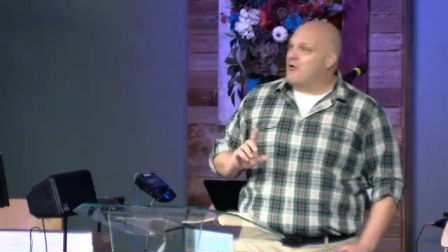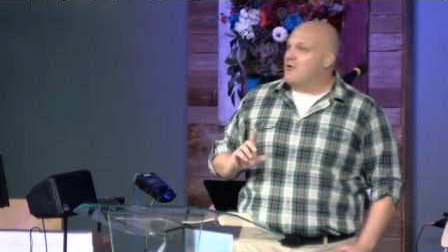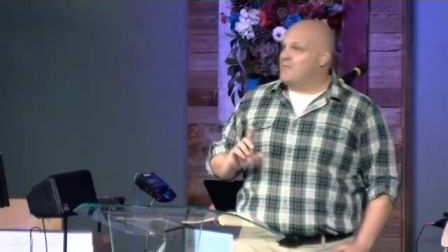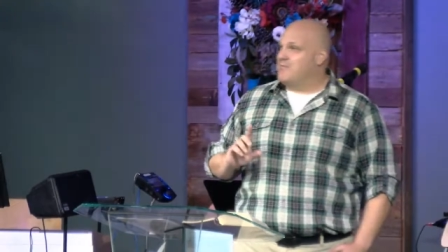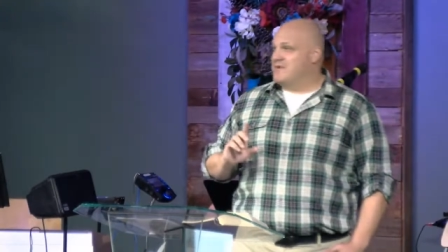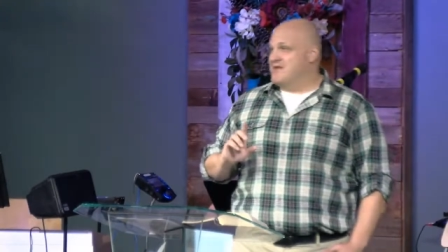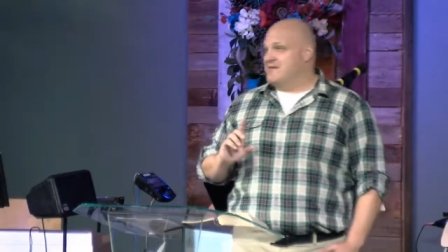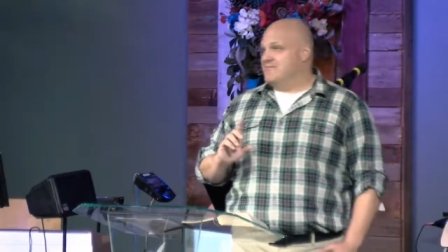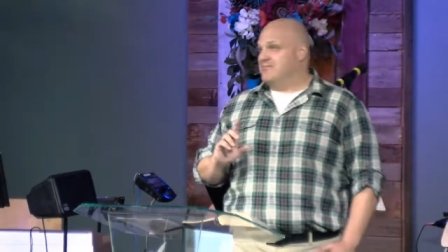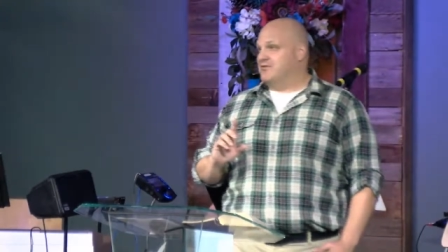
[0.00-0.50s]

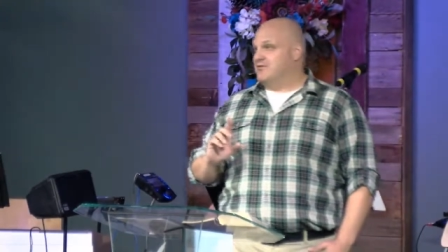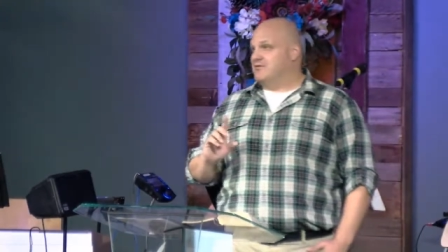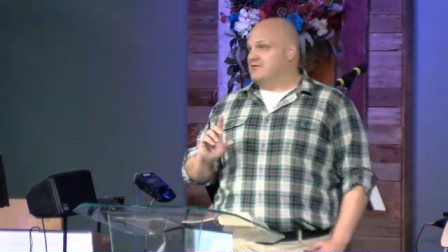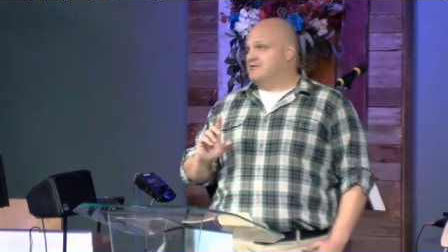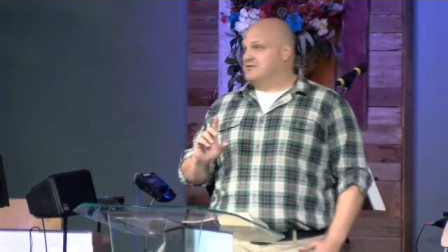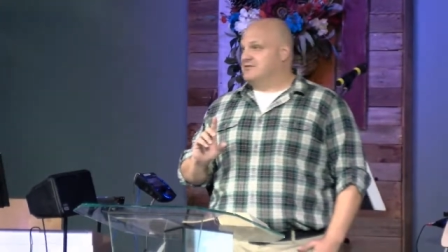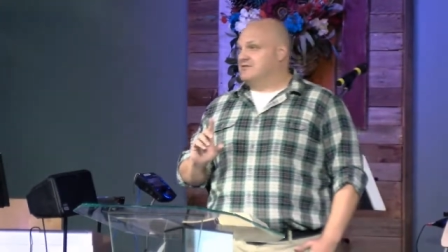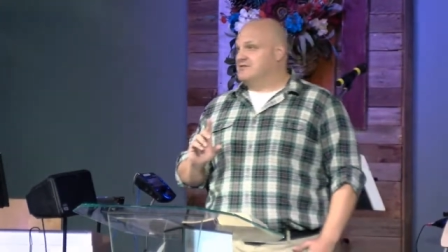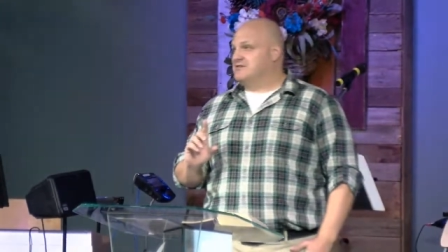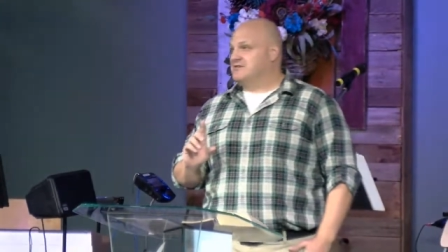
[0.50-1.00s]
people
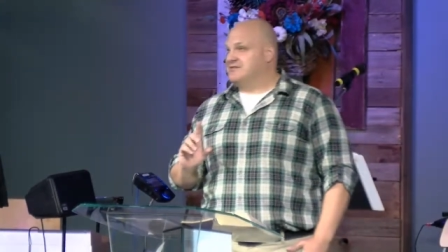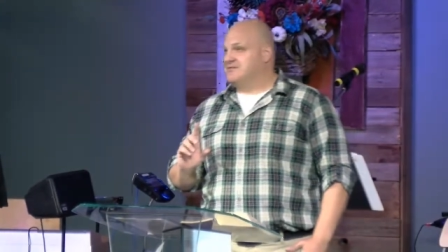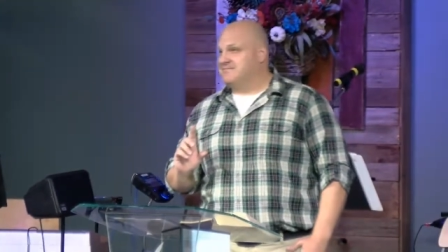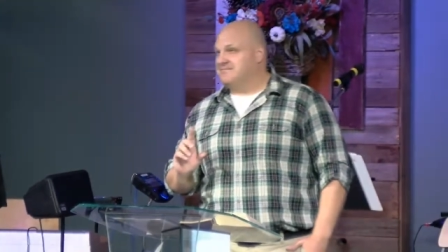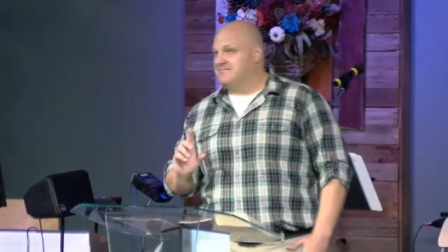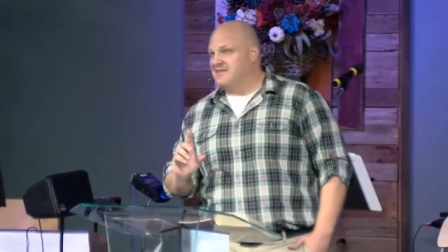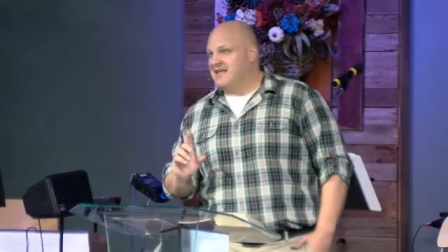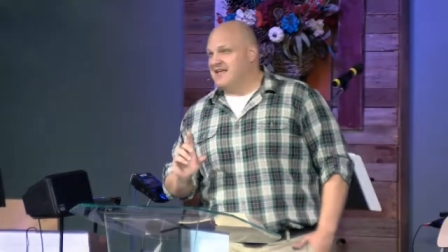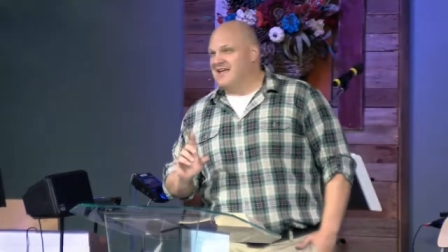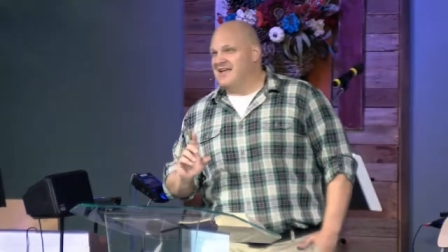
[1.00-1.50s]

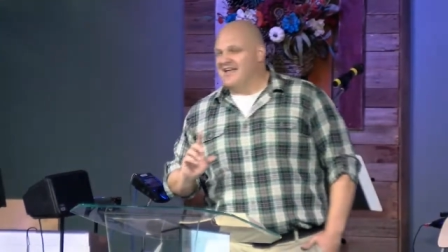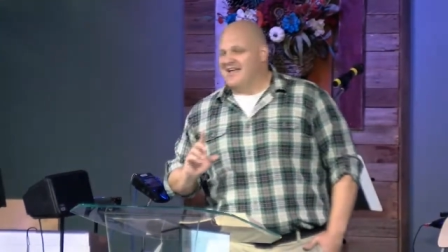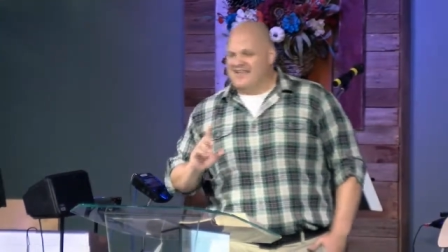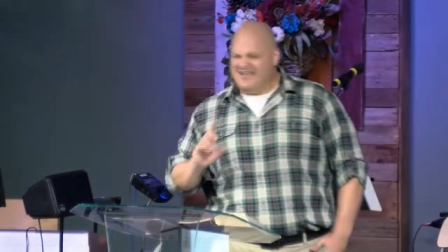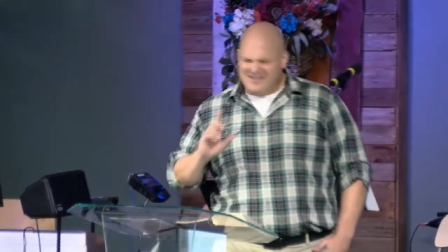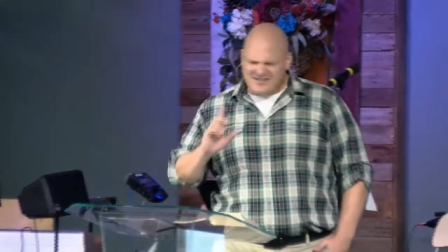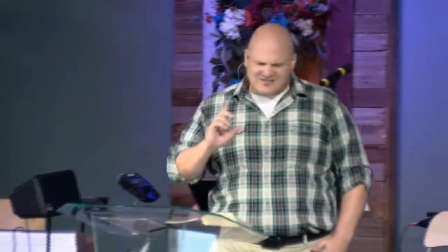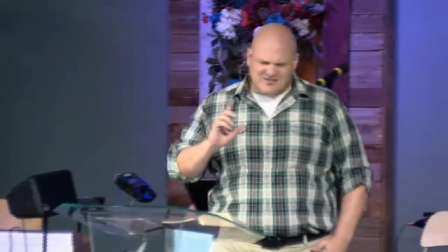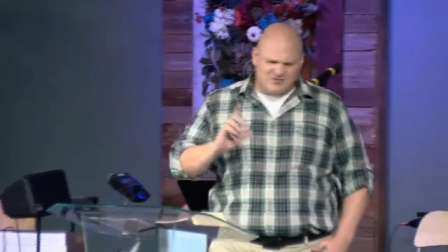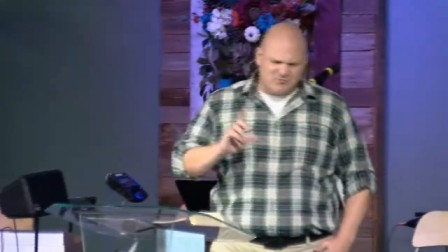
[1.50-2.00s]

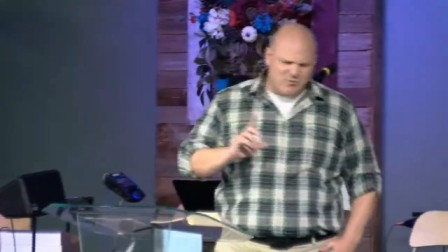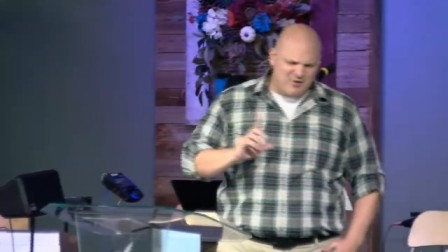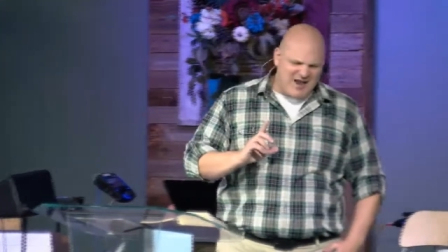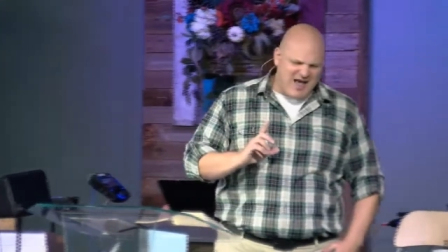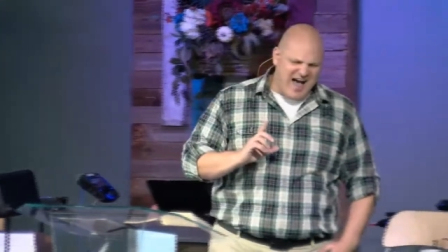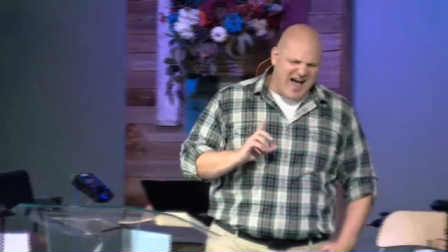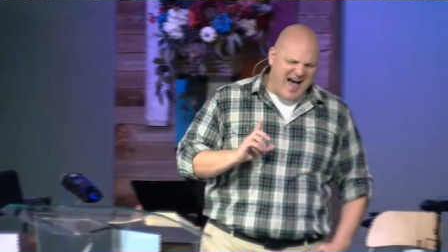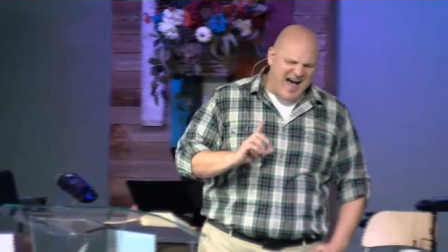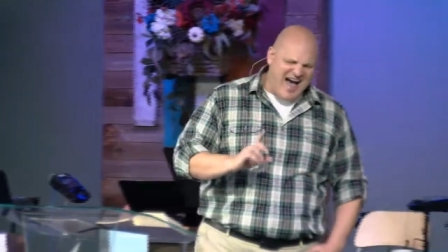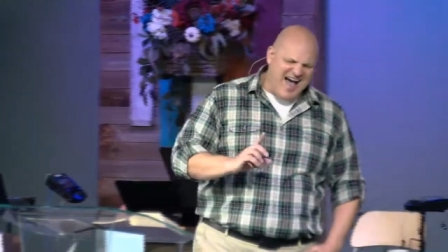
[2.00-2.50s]
this is what a
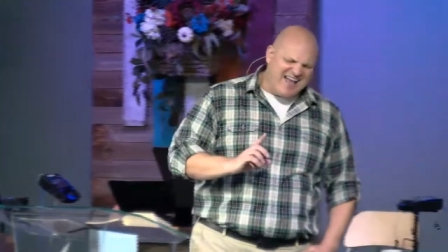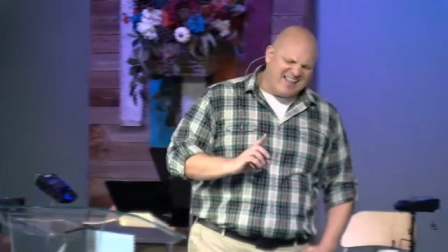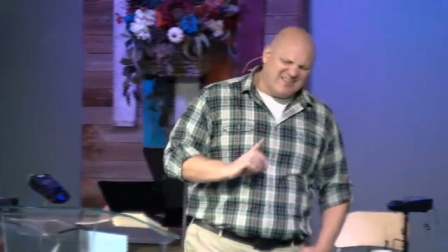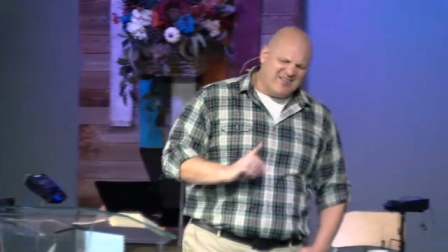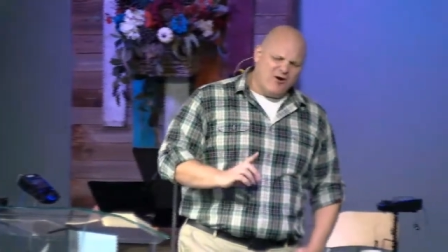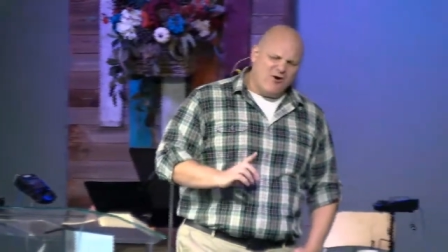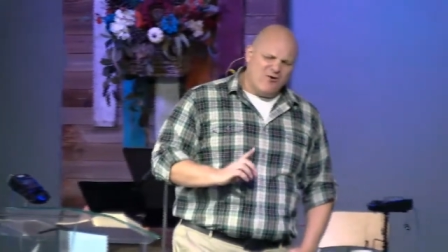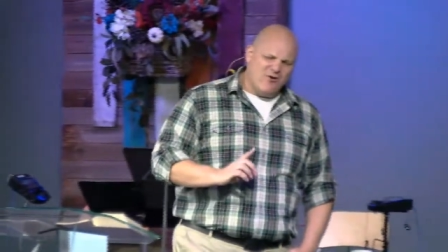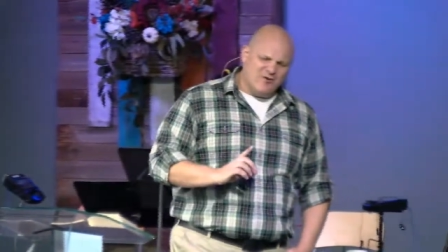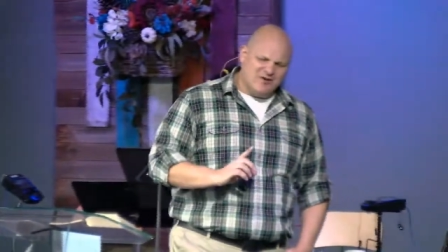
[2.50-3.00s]

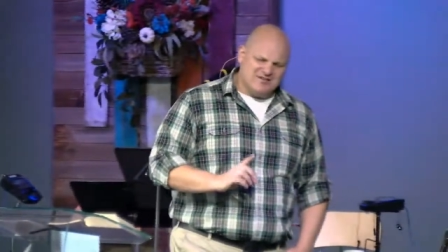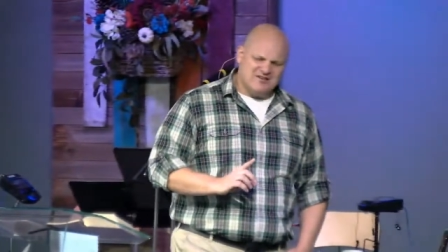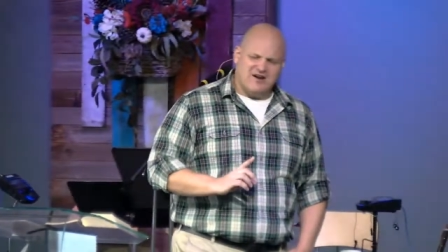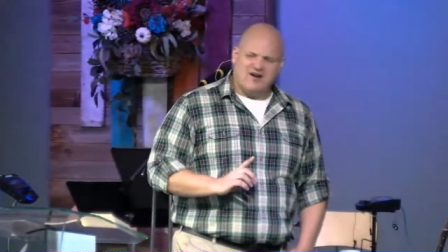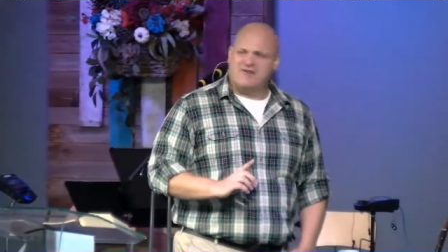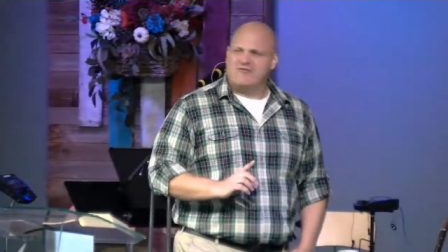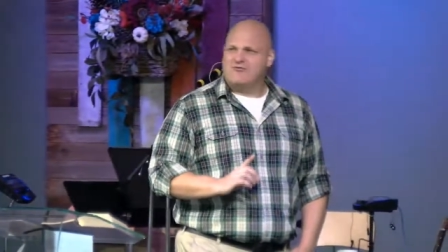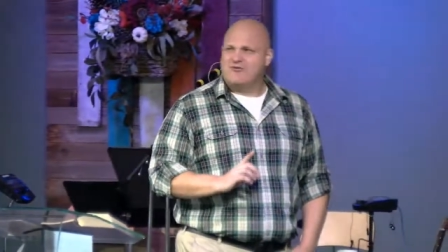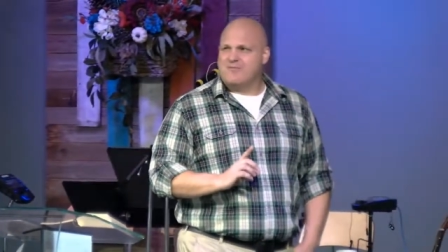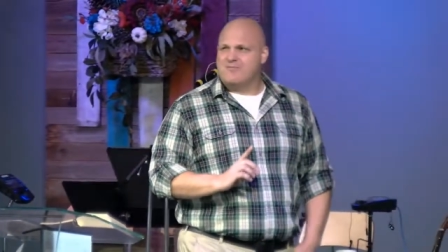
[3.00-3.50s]
high-low is on a
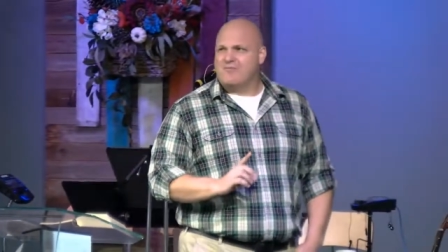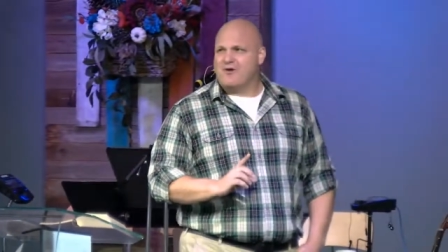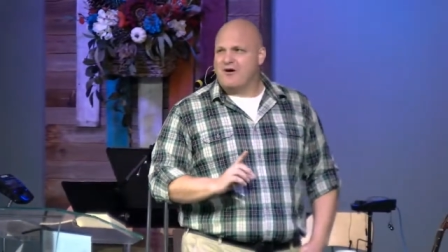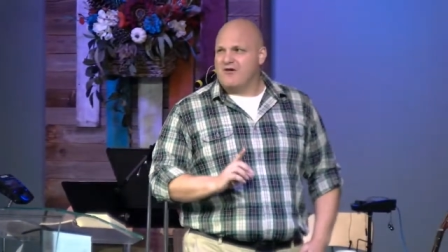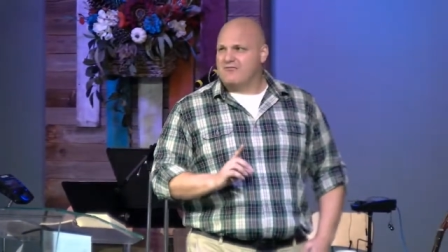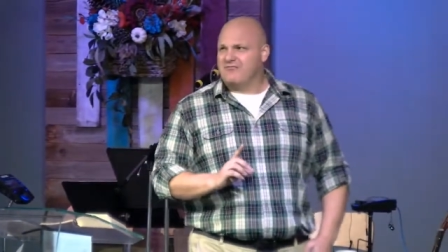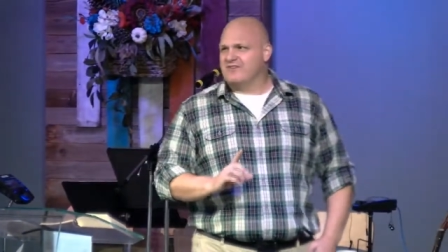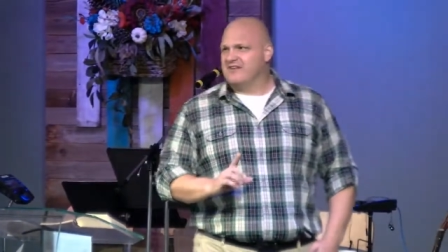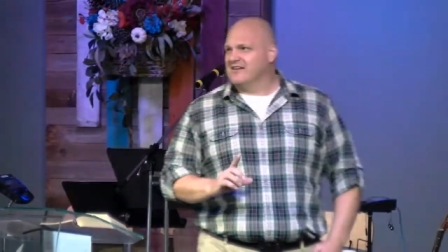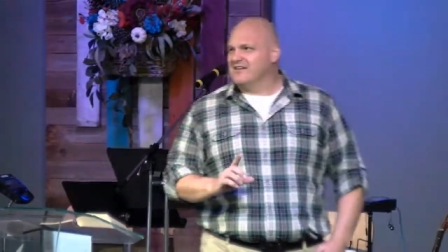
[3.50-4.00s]
football
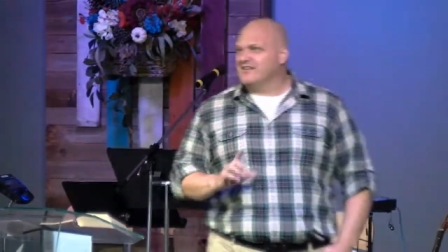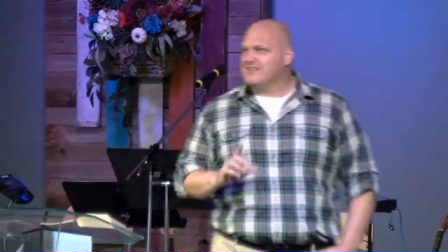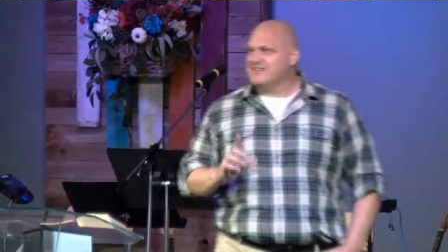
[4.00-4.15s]
field it's